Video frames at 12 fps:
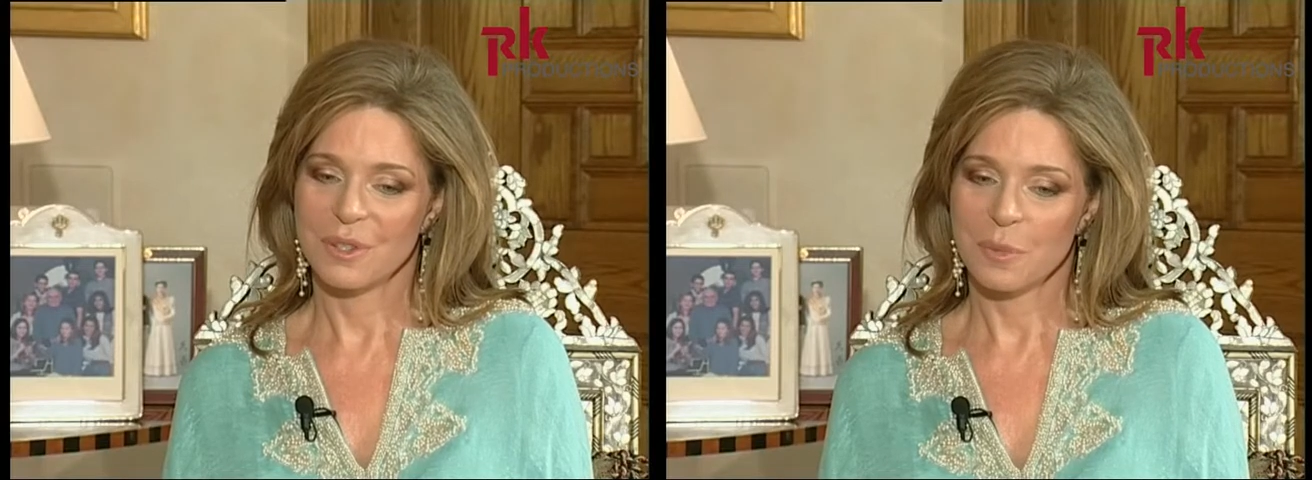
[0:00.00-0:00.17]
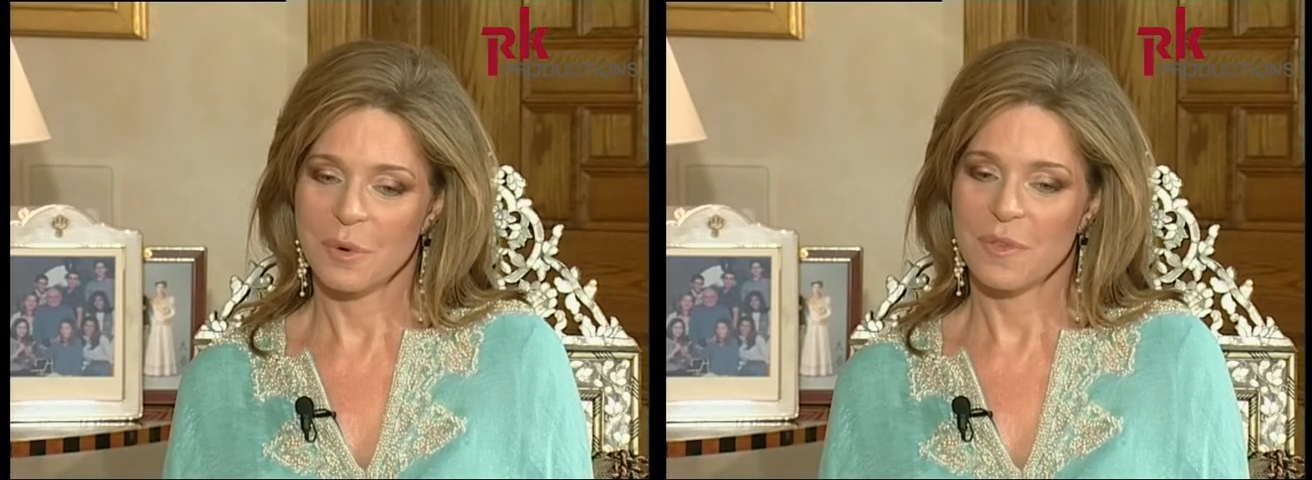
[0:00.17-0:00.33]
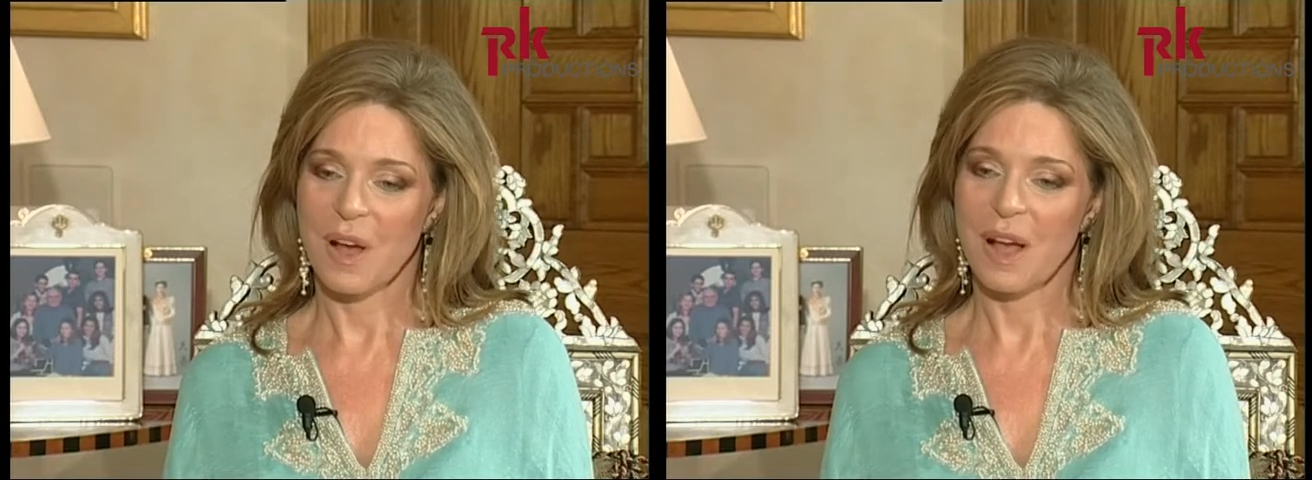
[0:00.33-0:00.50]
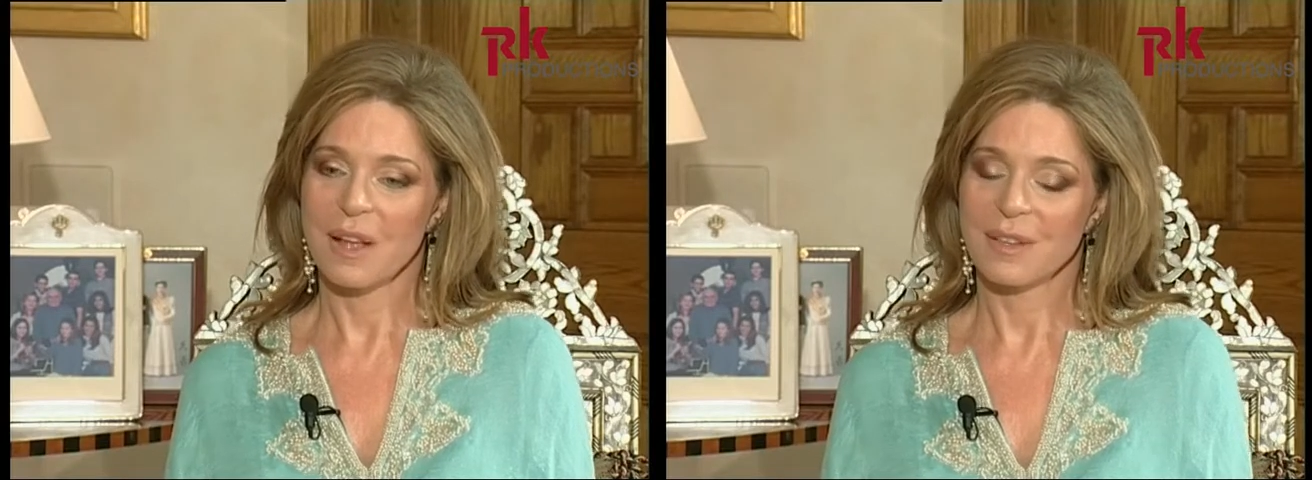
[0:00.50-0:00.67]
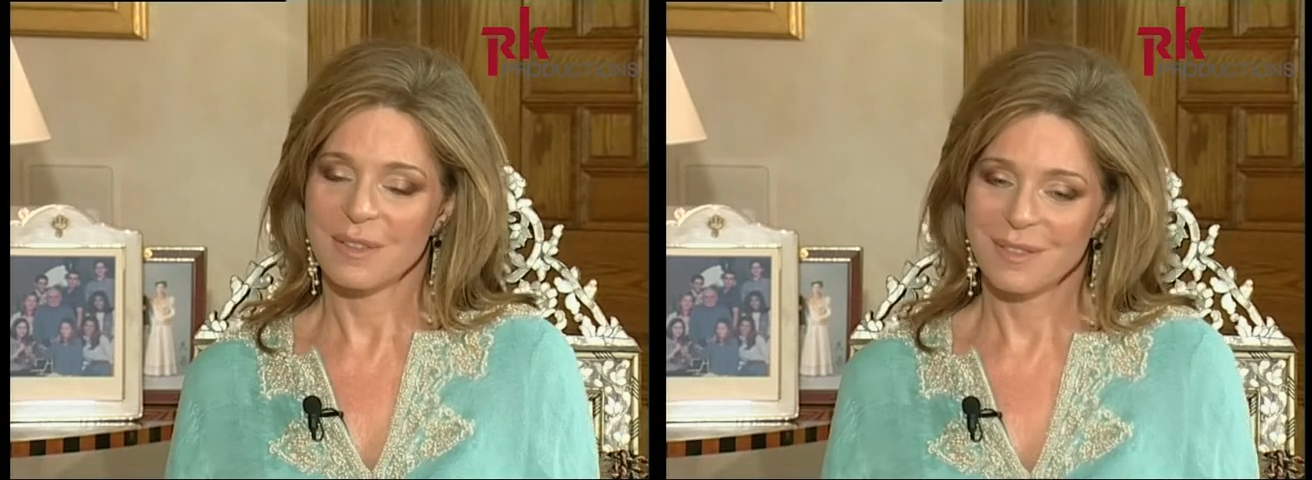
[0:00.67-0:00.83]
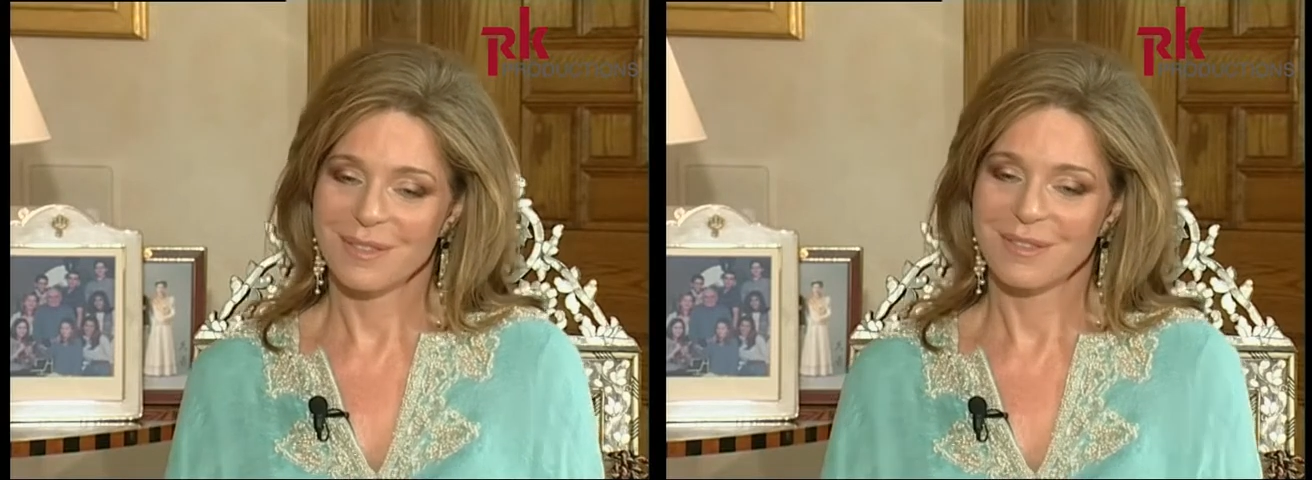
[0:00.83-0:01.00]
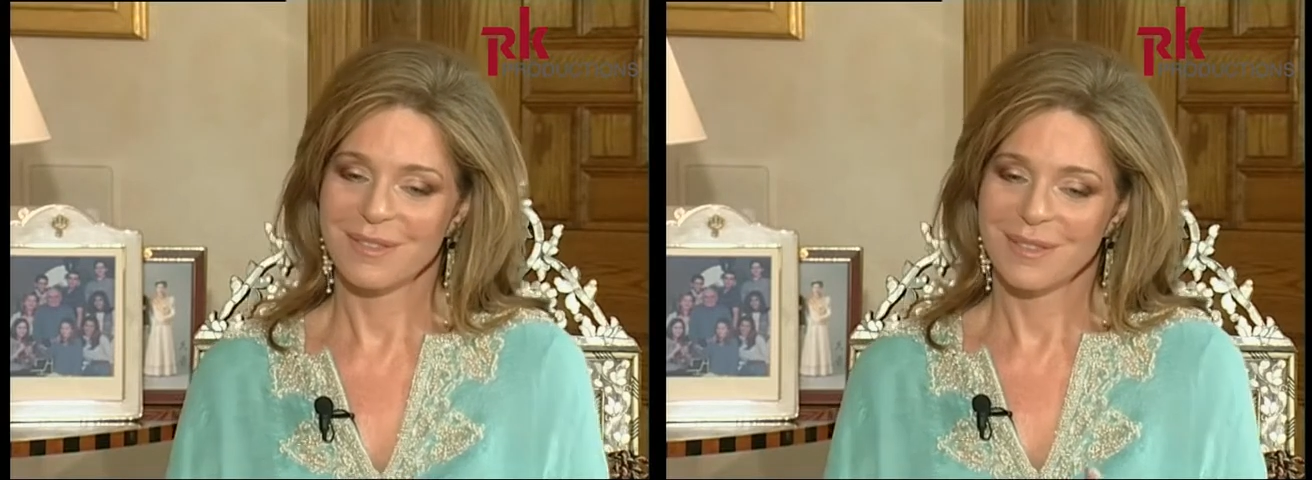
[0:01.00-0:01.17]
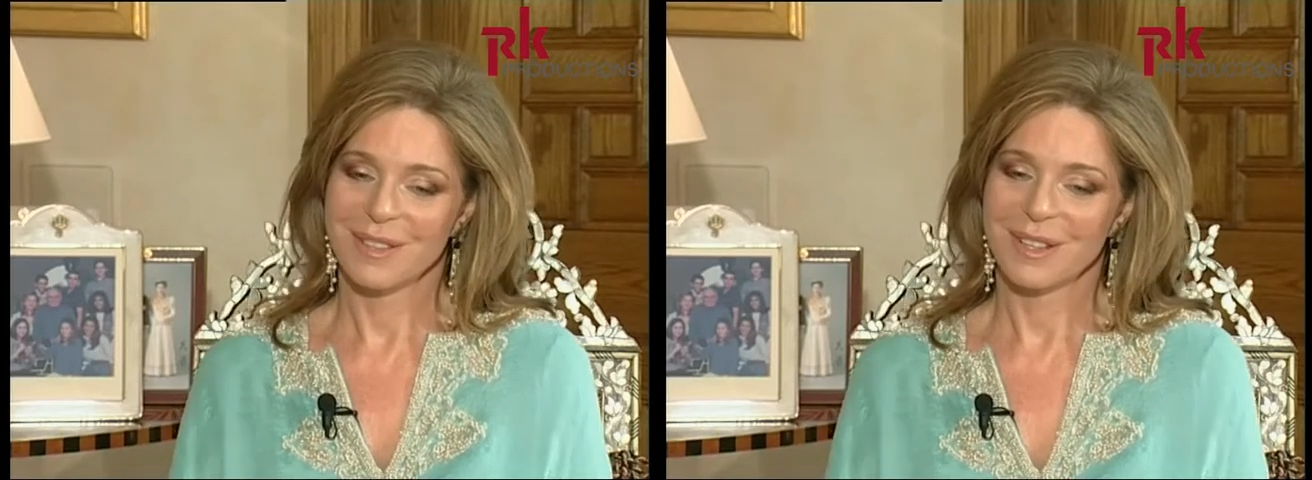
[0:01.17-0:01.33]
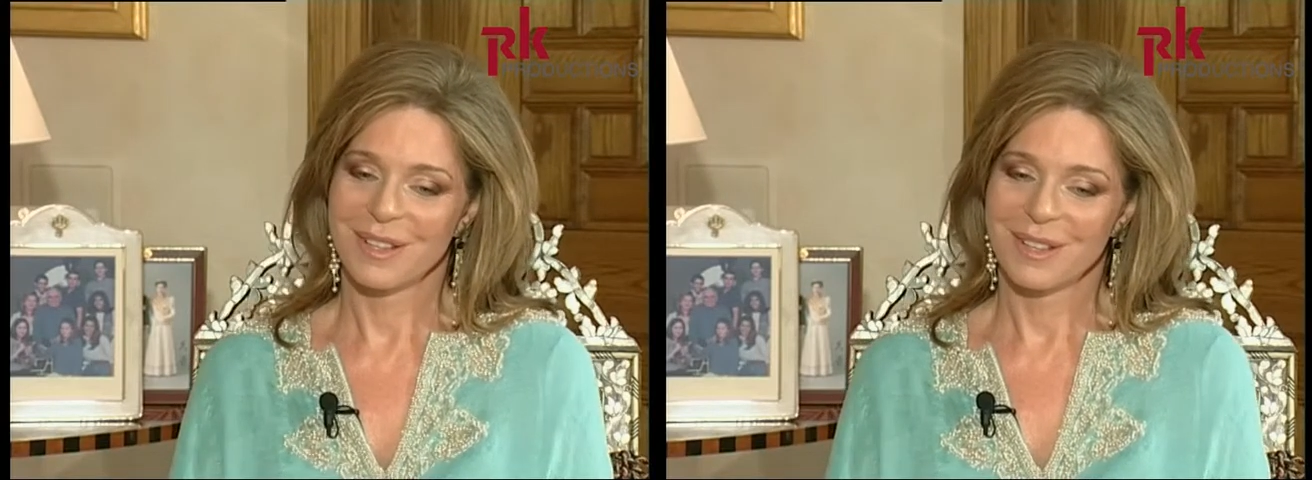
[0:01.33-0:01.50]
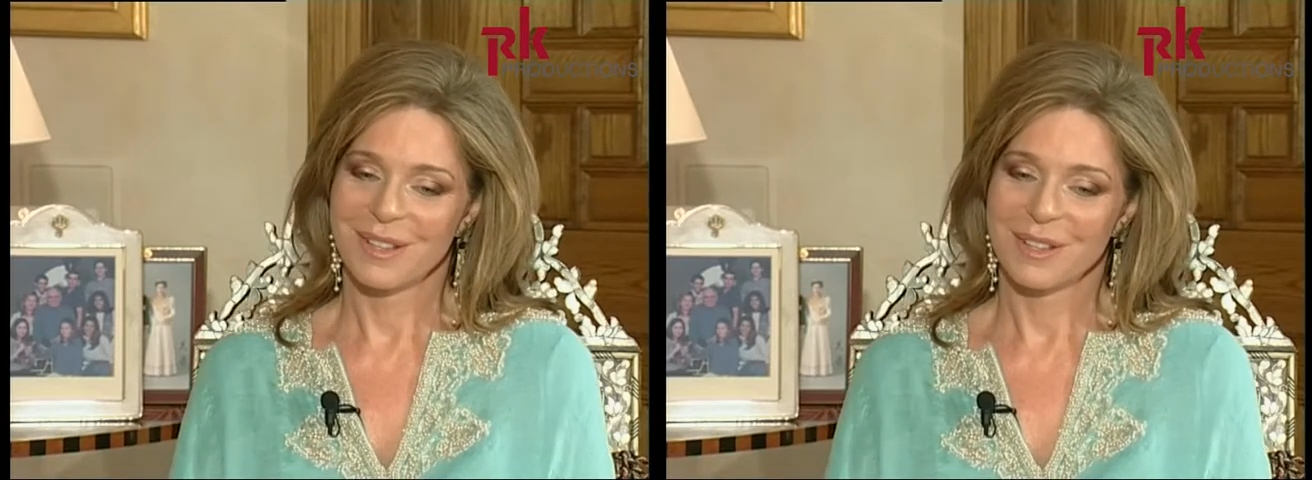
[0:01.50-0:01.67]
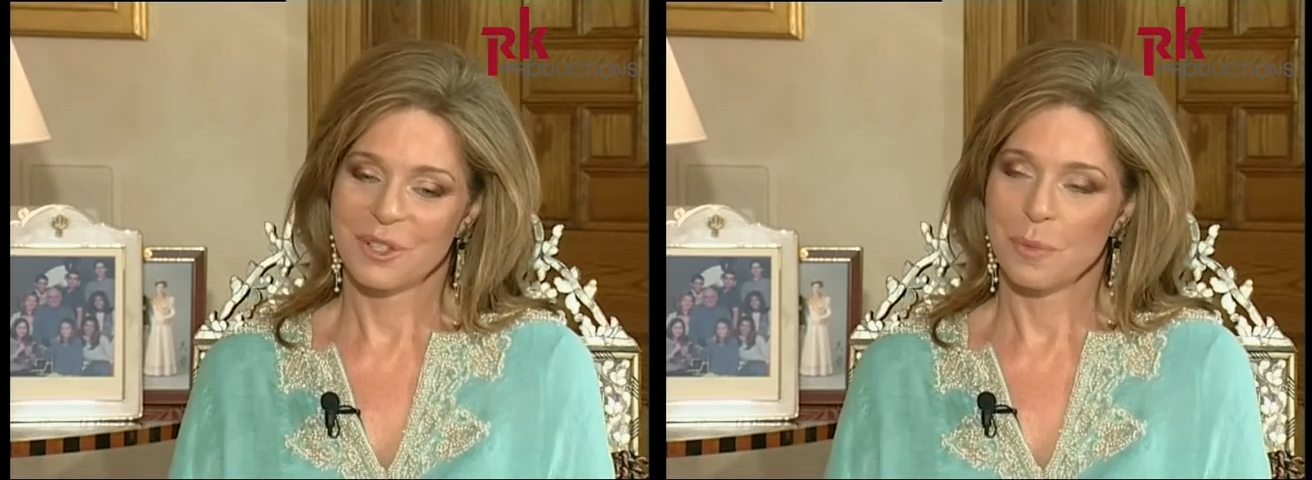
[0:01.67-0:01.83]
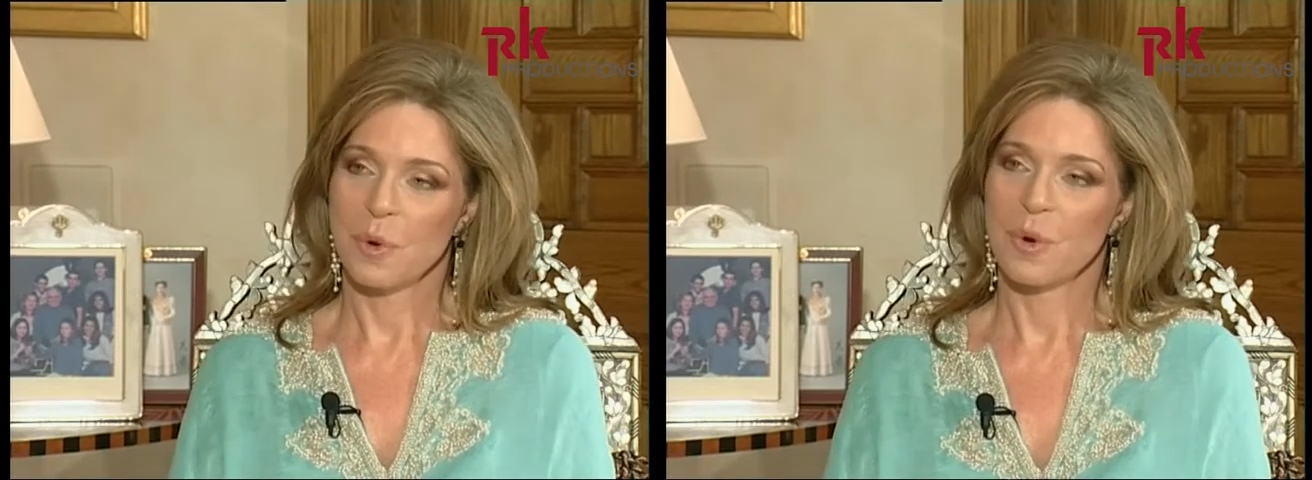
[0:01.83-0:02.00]
provide
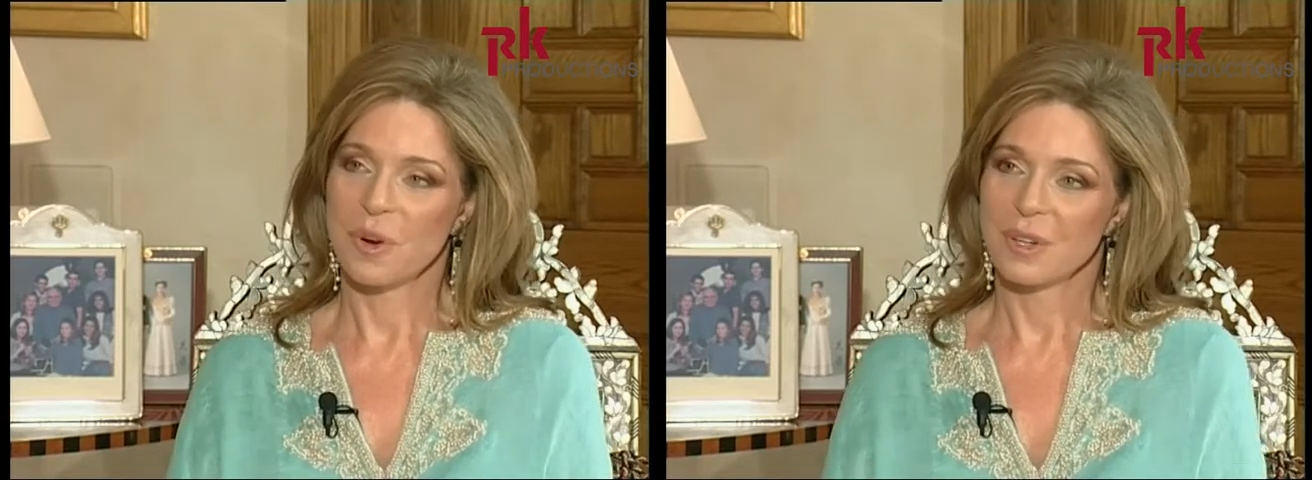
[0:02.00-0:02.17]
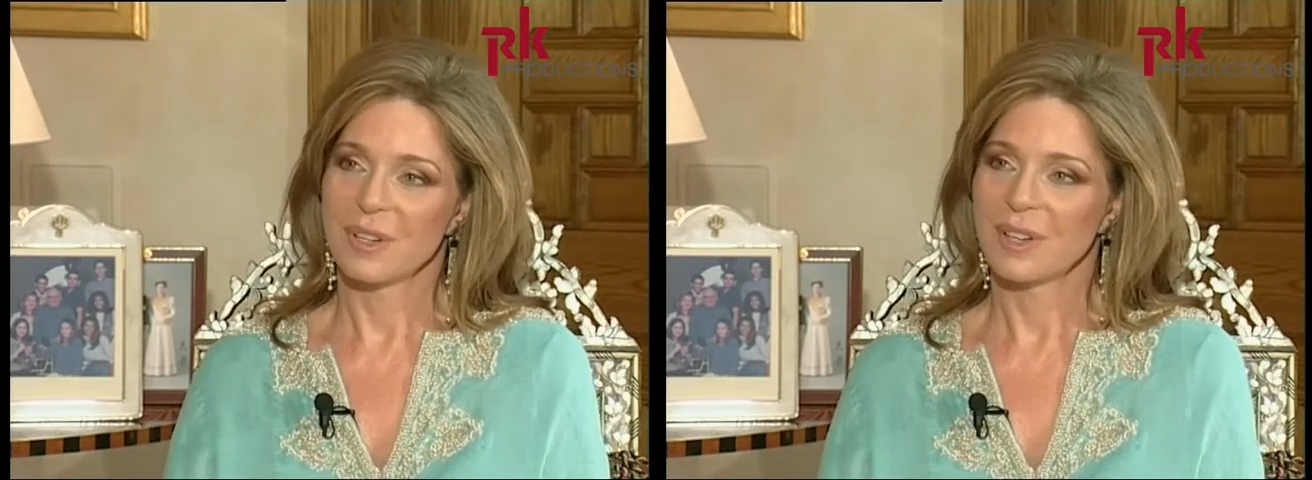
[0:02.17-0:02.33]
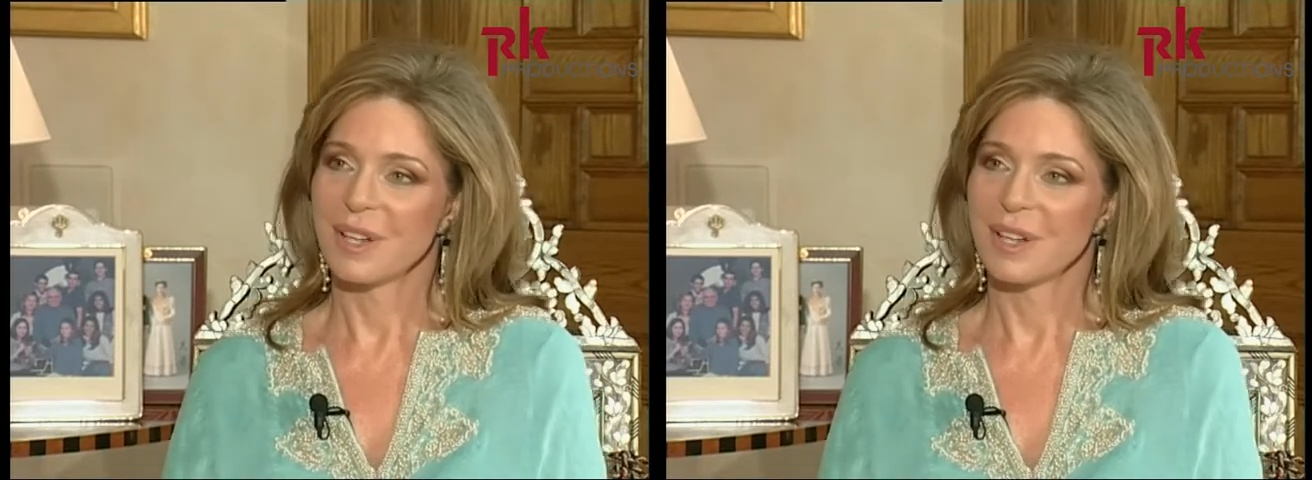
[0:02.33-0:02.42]
support